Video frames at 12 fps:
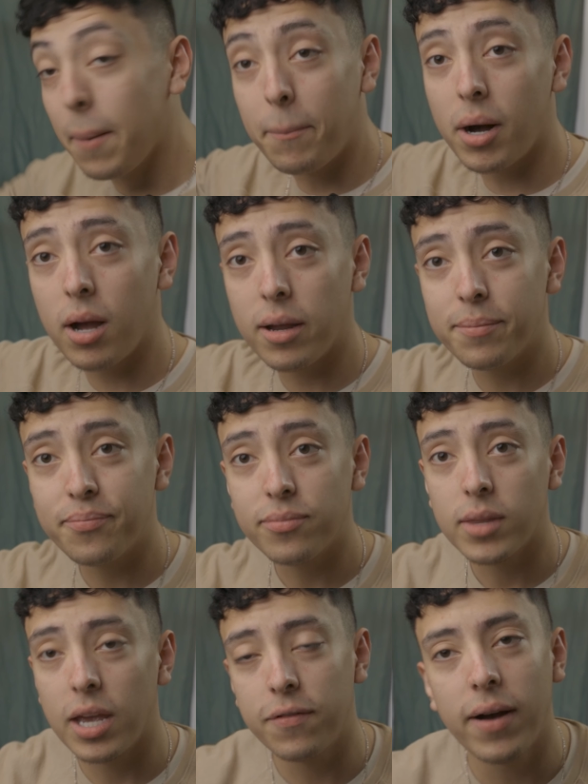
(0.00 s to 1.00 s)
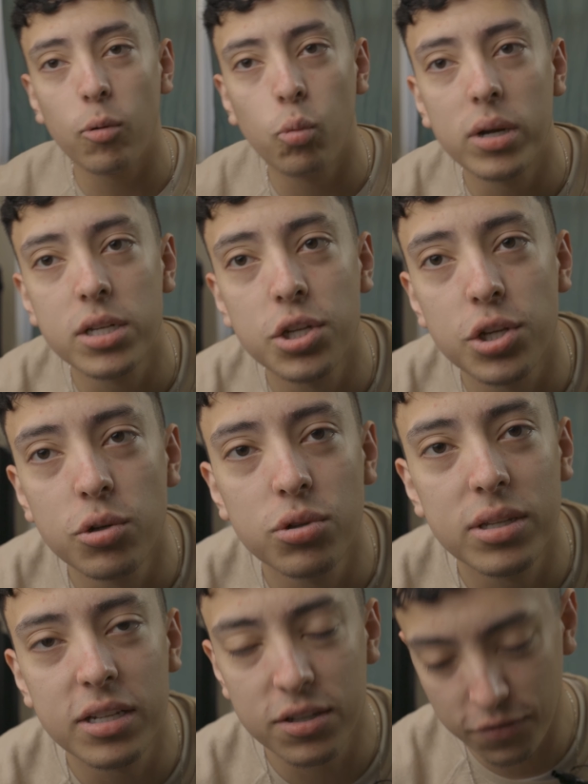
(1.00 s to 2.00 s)
But if I want to
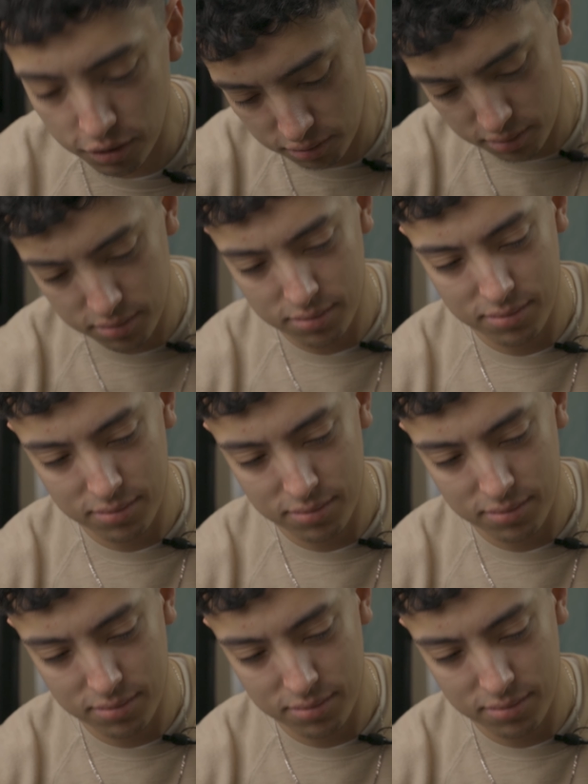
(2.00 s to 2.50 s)
use these filters,